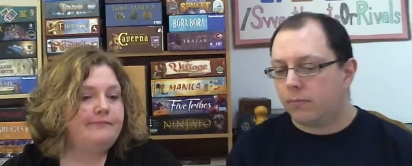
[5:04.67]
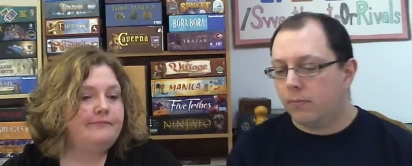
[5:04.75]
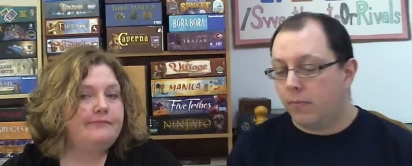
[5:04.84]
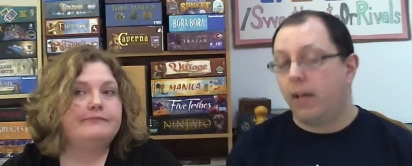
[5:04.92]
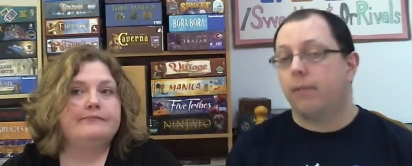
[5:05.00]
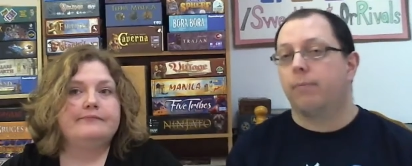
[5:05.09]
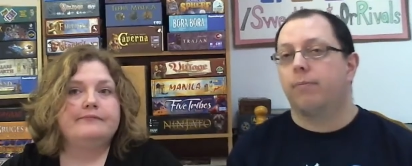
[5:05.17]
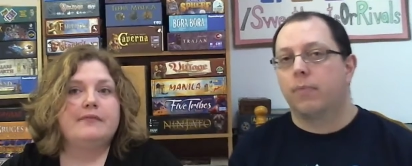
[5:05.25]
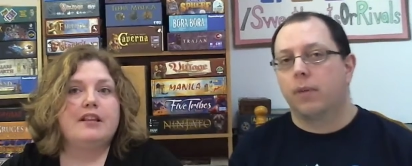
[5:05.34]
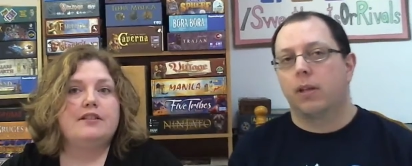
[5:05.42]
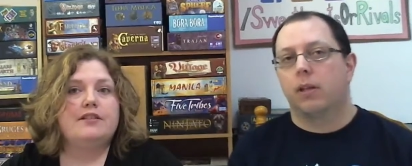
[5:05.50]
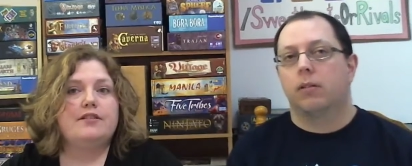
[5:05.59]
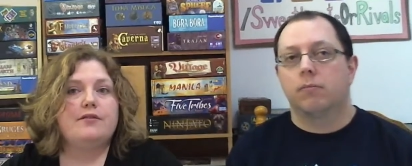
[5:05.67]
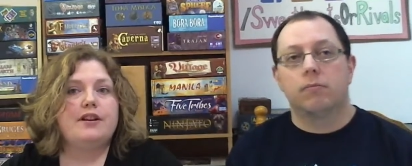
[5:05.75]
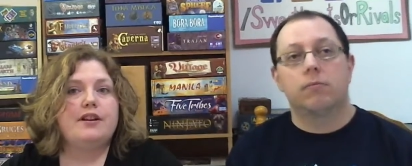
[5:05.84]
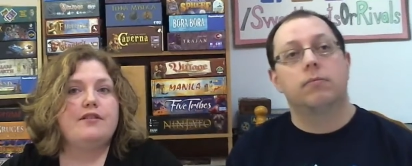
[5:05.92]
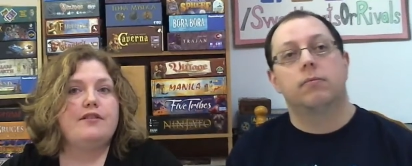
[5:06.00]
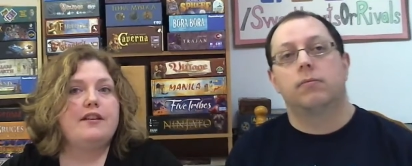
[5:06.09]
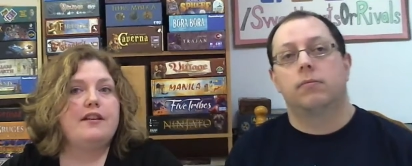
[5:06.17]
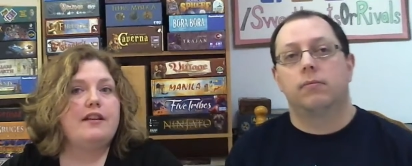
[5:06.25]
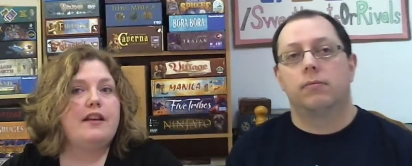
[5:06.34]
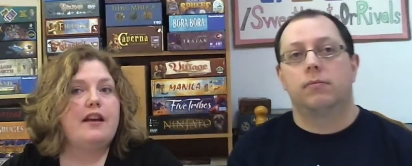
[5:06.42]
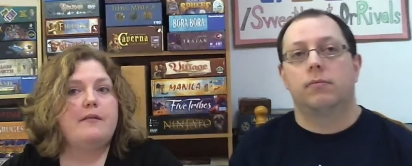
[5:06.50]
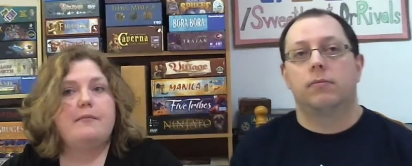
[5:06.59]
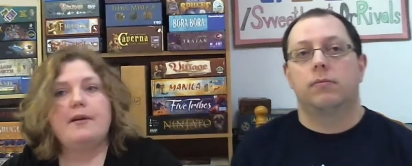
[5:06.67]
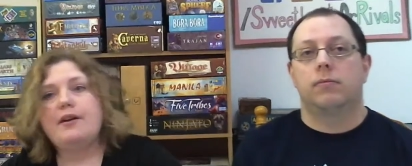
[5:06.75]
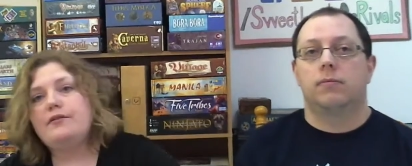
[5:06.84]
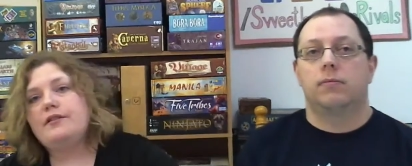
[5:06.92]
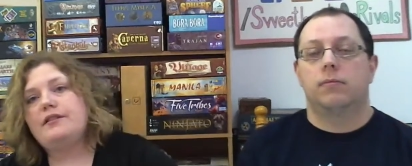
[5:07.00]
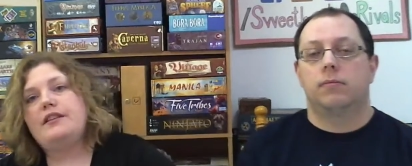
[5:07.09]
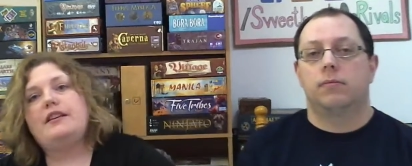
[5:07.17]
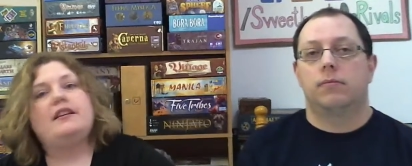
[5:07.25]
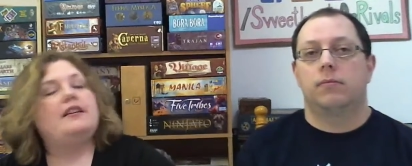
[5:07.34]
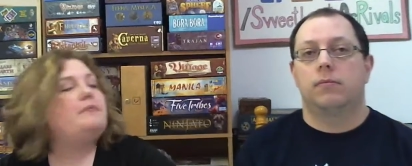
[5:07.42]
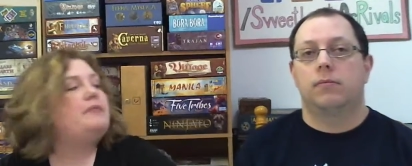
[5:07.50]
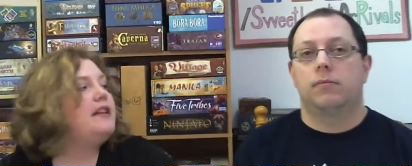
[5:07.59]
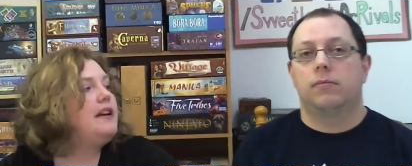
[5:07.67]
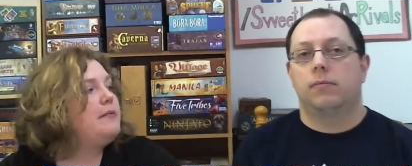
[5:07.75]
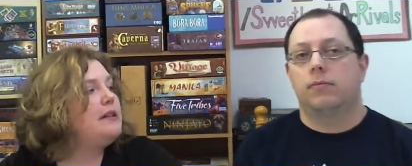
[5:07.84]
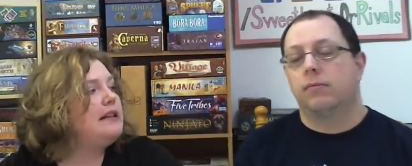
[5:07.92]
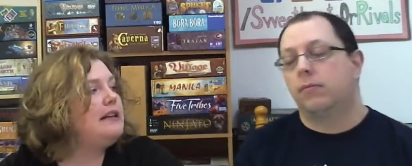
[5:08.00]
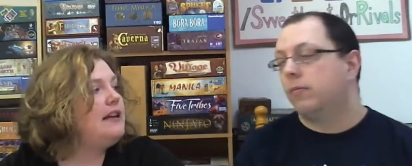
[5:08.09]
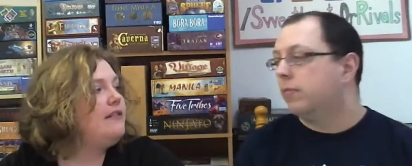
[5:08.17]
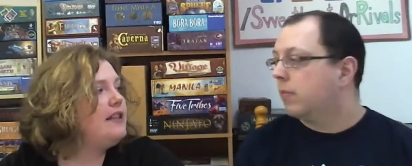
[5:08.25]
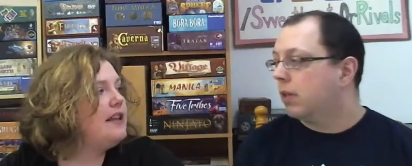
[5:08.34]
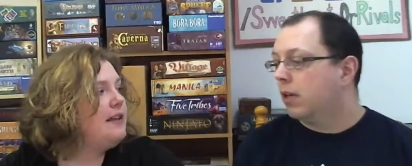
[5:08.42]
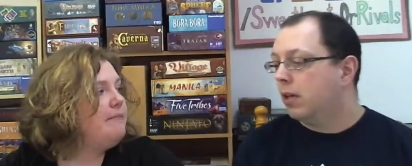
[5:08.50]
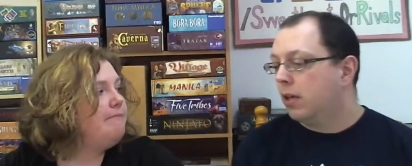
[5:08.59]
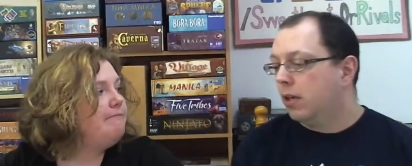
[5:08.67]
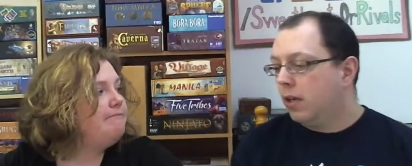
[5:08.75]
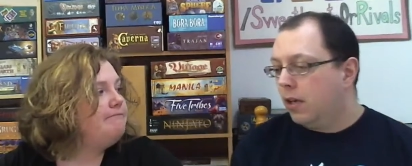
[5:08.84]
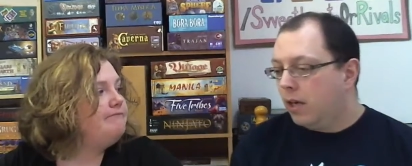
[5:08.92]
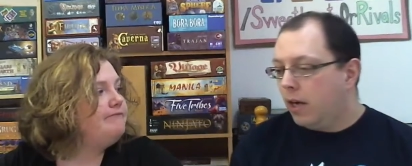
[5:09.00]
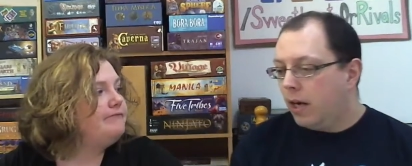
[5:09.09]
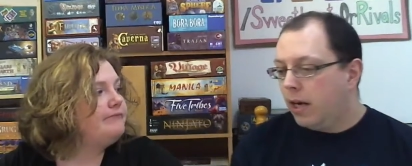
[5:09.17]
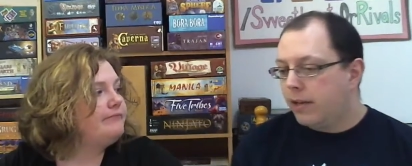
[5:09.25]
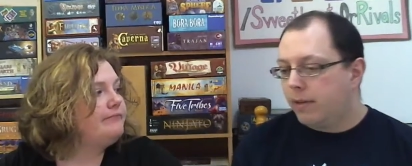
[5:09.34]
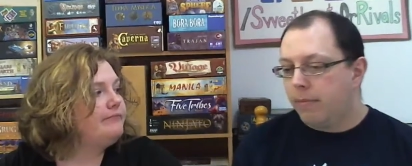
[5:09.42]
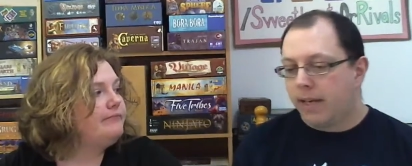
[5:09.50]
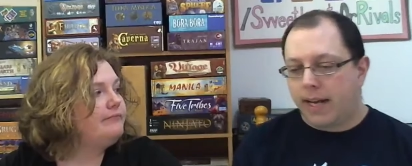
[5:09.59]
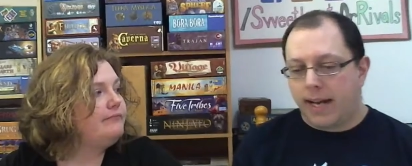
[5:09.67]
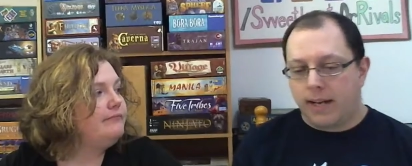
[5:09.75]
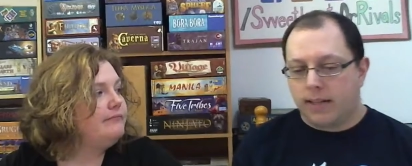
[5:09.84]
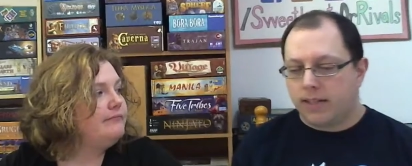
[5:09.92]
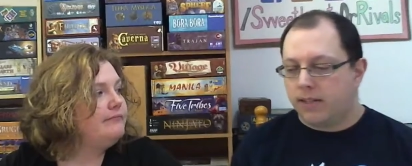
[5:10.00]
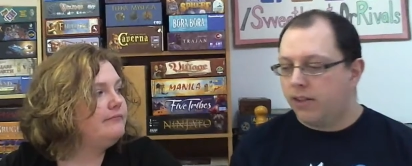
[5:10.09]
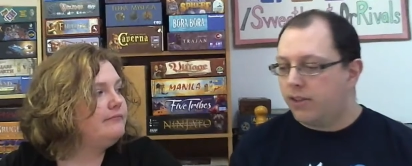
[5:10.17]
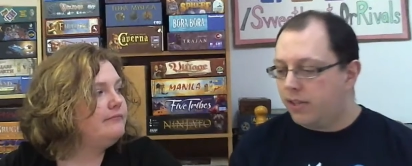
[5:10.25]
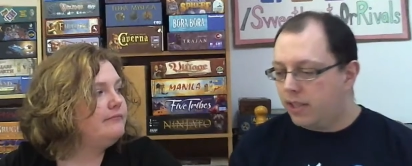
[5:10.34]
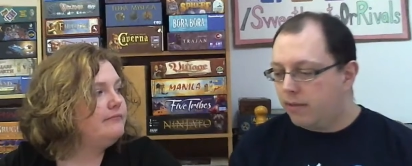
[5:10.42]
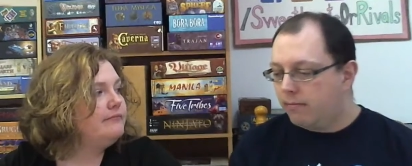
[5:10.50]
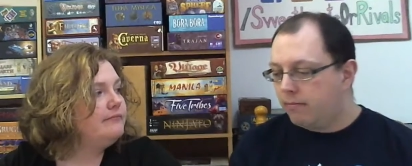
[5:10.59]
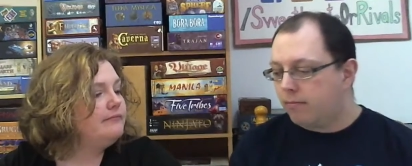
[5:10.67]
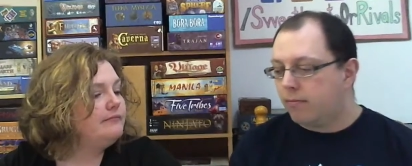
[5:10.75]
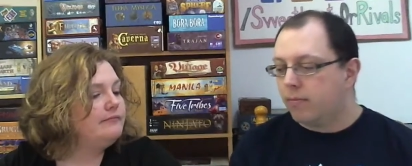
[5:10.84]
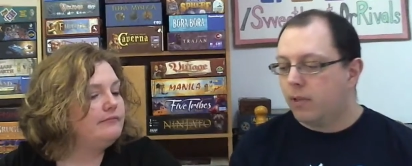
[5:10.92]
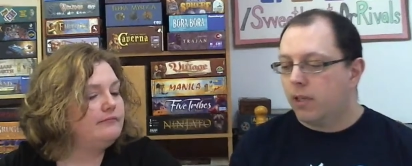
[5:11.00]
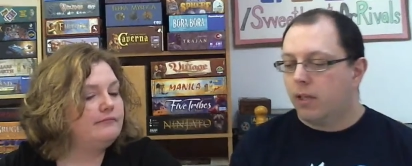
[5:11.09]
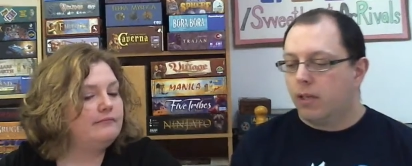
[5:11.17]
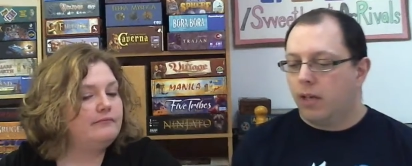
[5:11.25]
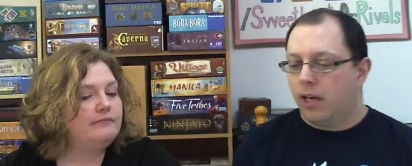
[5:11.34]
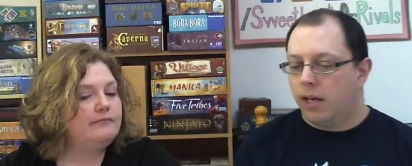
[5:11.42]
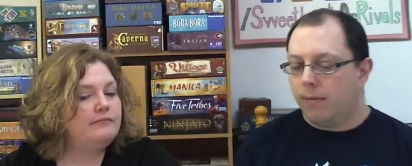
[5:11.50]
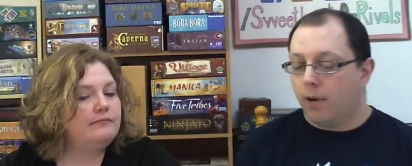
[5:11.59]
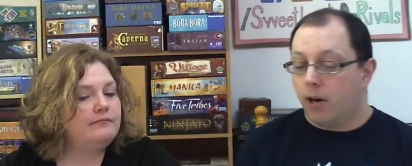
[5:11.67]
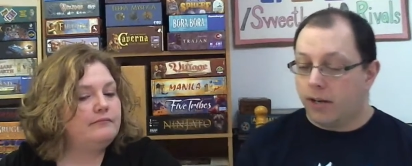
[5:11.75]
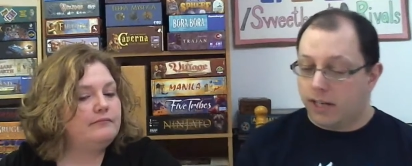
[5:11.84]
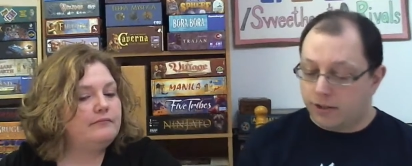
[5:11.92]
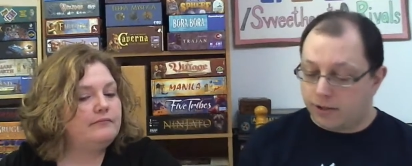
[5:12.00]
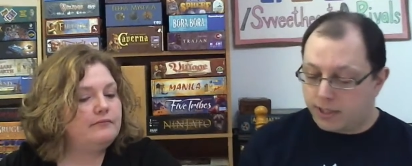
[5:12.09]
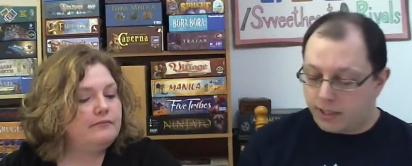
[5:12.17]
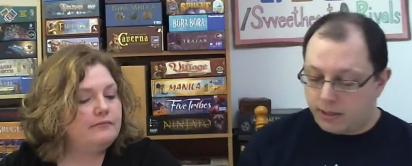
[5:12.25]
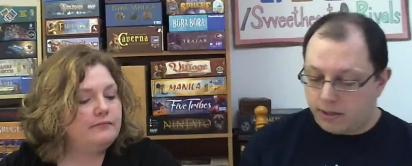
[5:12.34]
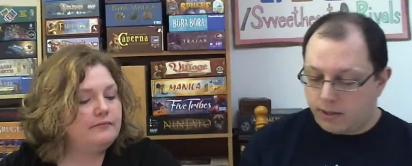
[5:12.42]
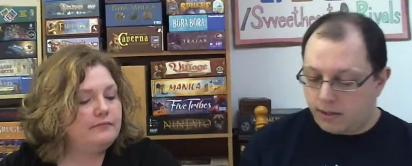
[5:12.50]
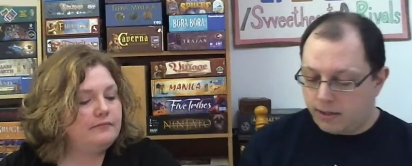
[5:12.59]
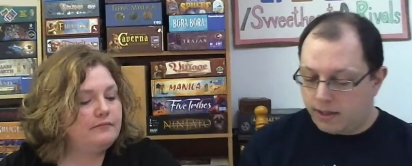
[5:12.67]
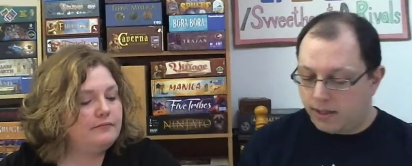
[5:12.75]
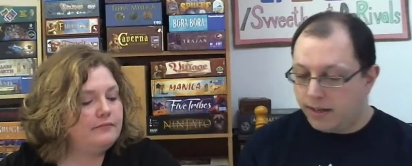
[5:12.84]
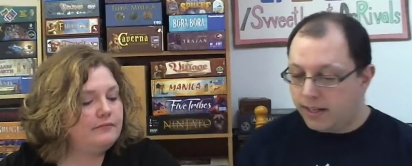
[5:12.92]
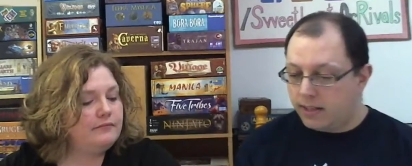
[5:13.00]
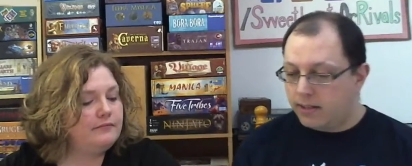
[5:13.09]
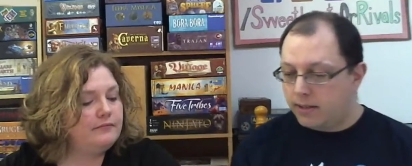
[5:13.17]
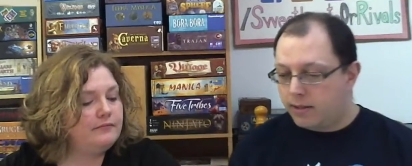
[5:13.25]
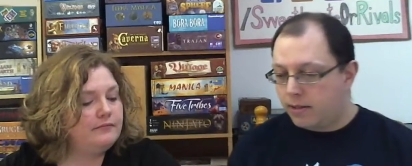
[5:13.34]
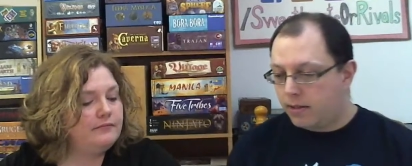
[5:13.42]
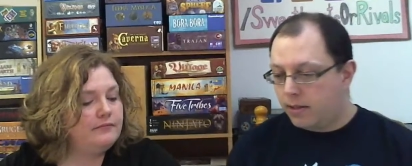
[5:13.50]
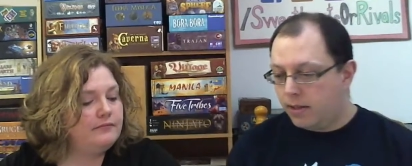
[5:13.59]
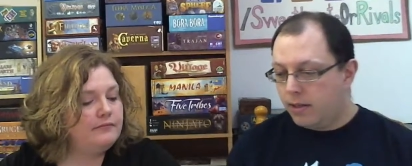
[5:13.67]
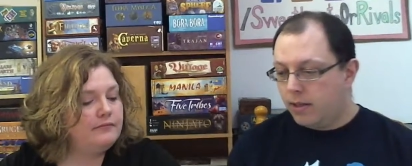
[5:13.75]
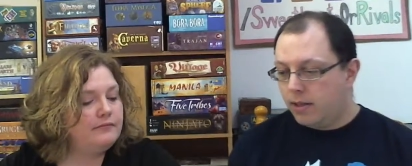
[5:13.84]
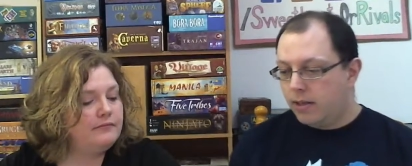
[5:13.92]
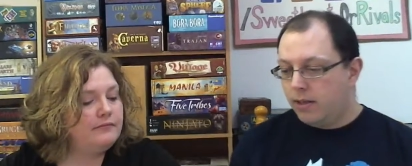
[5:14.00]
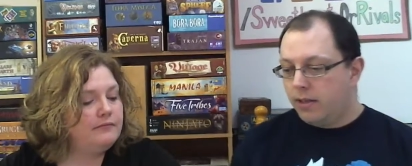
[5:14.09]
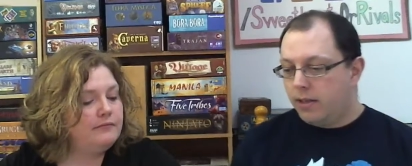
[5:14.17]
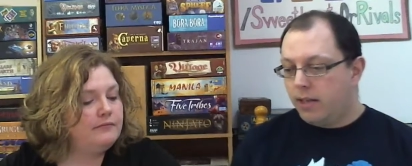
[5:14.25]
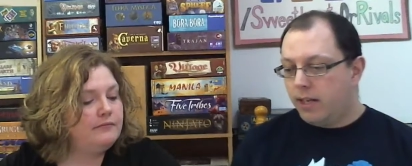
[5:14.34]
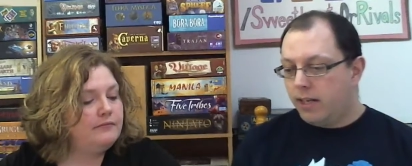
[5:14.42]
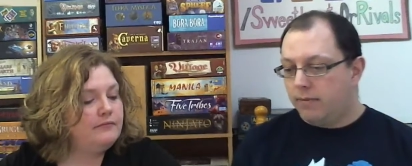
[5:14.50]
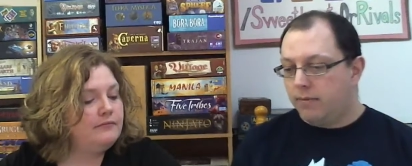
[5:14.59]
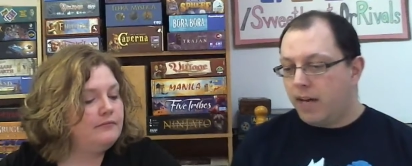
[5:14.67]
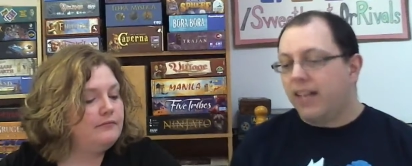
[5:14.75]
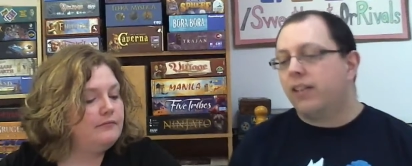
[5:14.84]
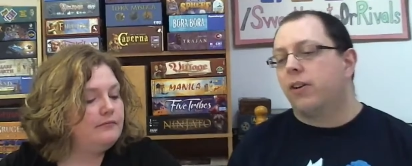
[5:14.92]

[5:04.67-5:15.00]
Speaker 1: Yeah.
Speaker 2: So what do you think about the playability of the game?
Speaker 1: Uh, the mechanics and the theme um, are interesting. There is, um, I don't know,